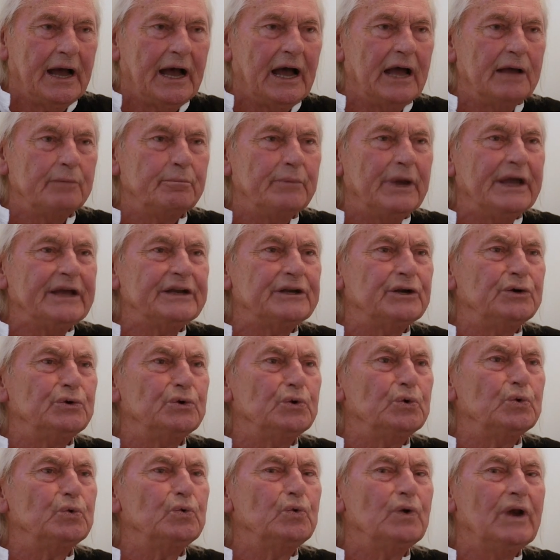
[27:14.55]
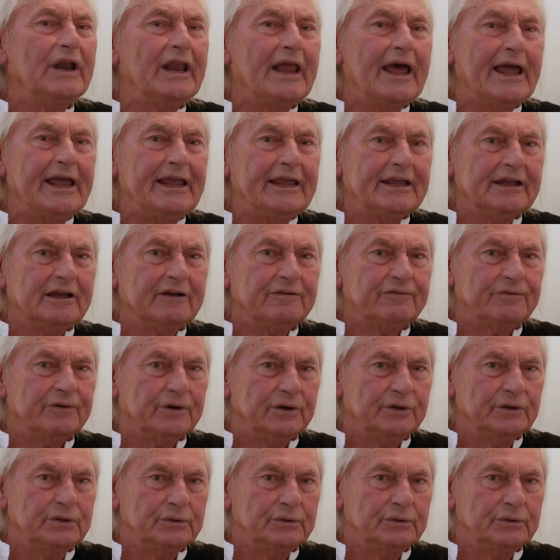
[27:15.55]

I made a new lake for